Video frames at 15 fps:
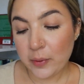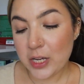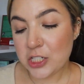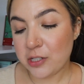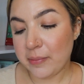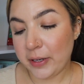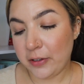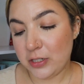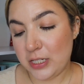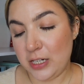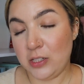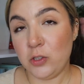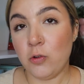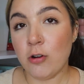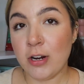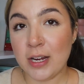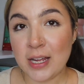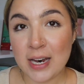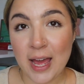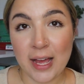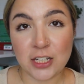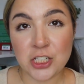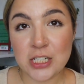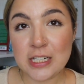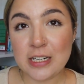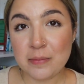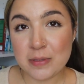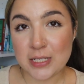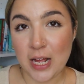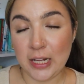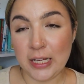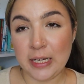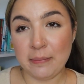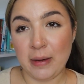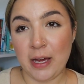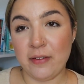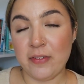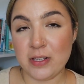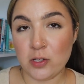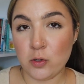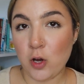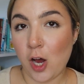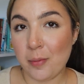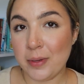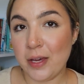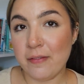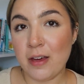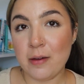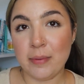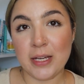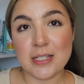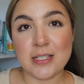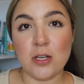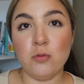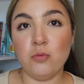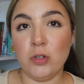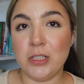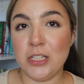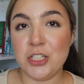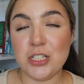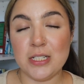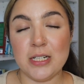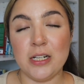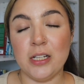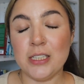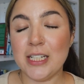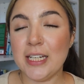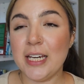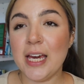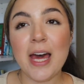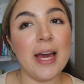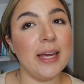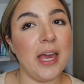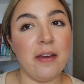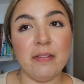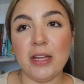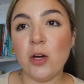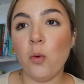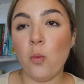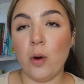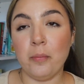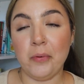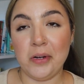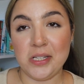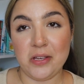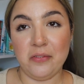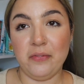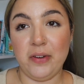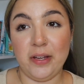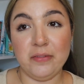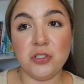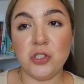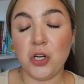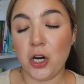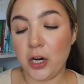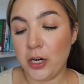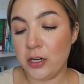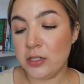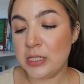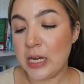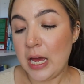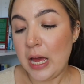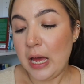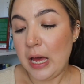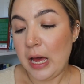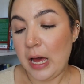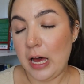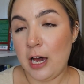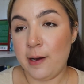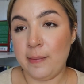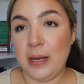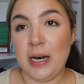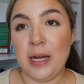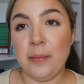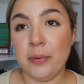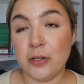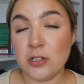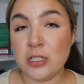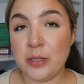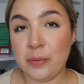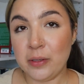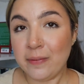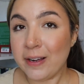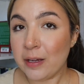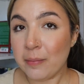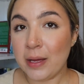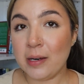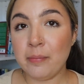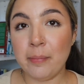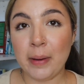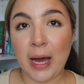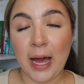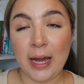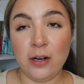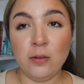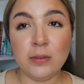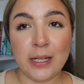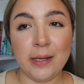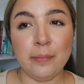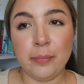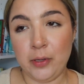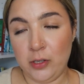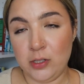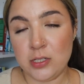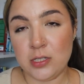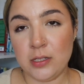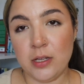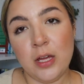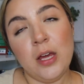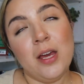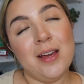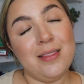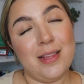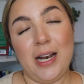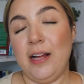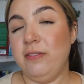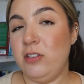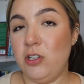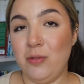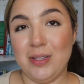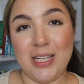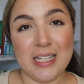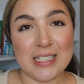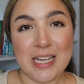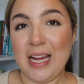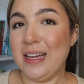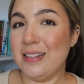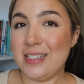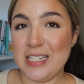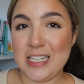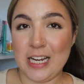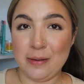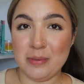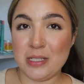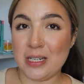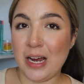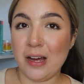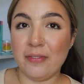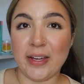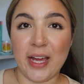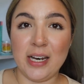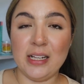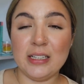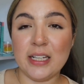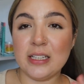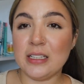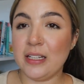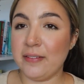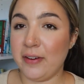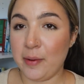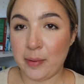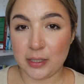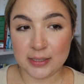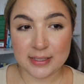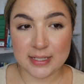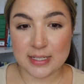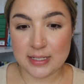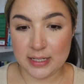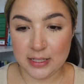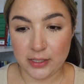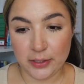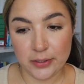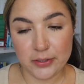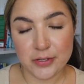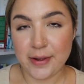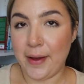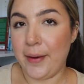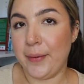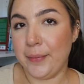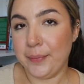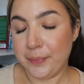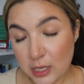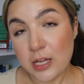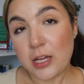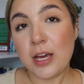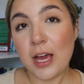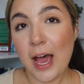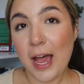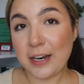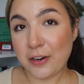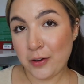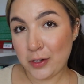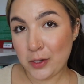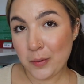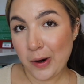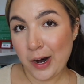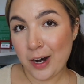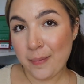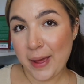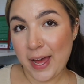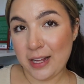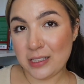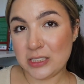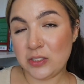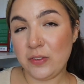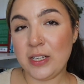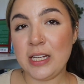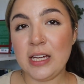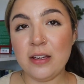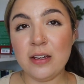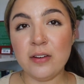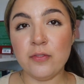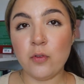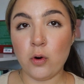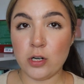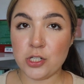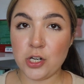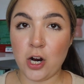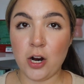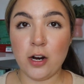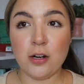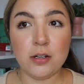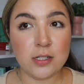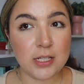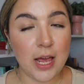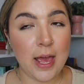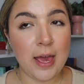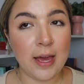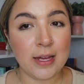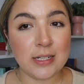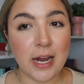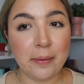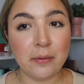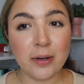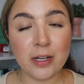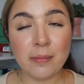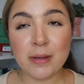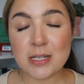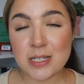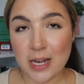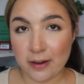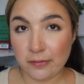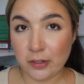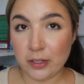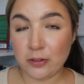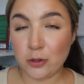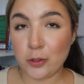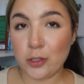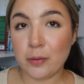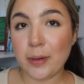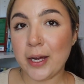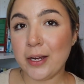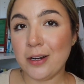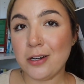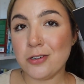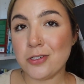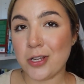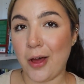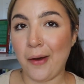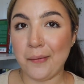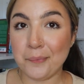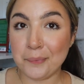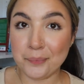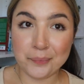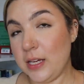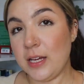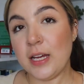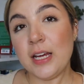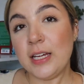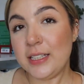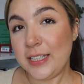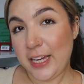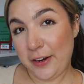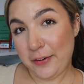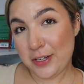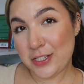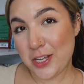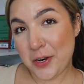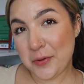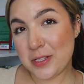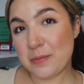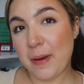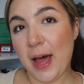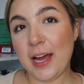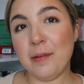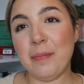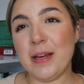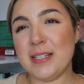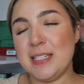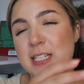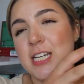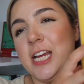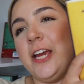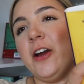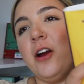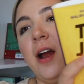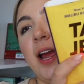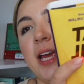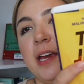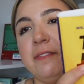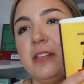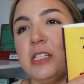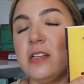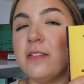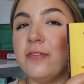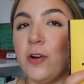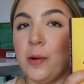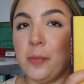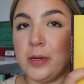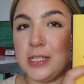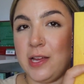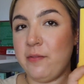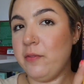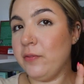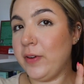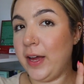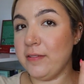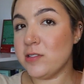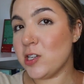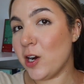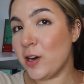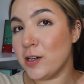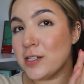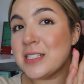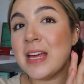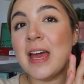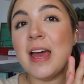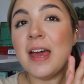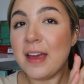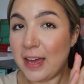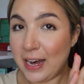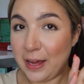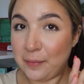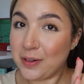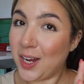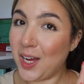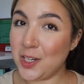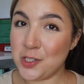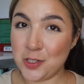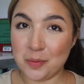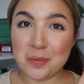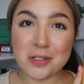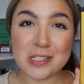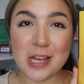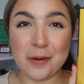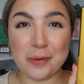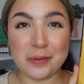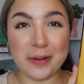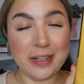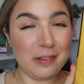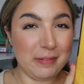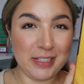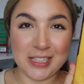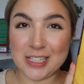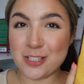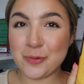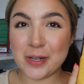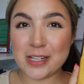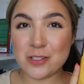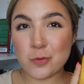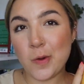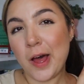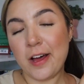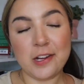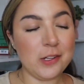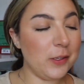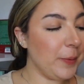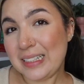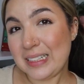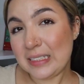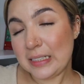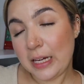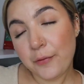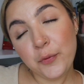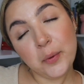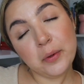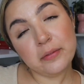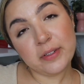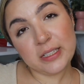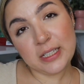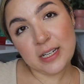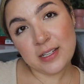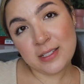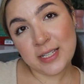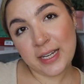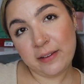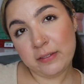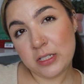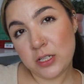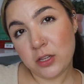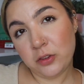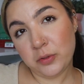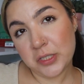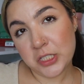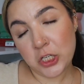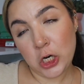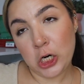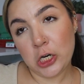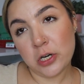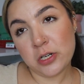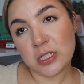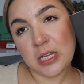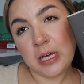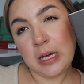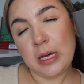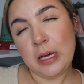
Equation by Christina Lauren. I actually ended up selling my physical copy of it because I really just did not like it. I gave it like a 1.75 stars, and I personally wouldn't recommend, but I don't like books that have to do with like sciencey type stuff. Like I didn't like The Life Hypothesis either, so. I Know Who You Are by Alice Feeney, 4 stars, and I would recommend every thriller by her, so. Carrie Soto Is Back by TJR. I gave this a 4.75 stars, and I 100% would recommend this one as well. If We Were Villains, I gave this a 3 stars.